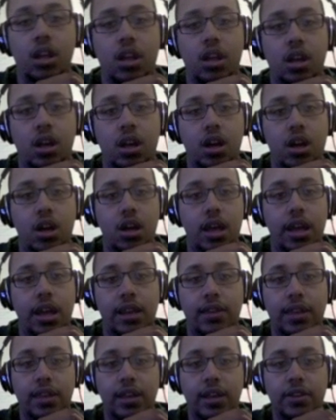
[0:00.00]
uh,
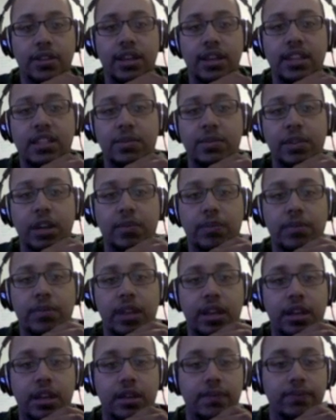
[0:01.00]
anything else that needs to be
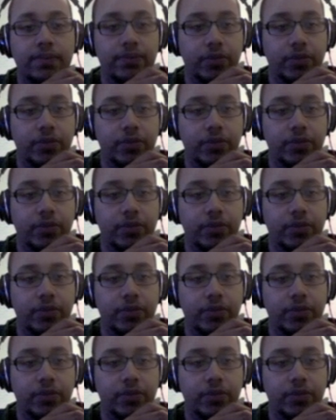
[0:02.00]
updated,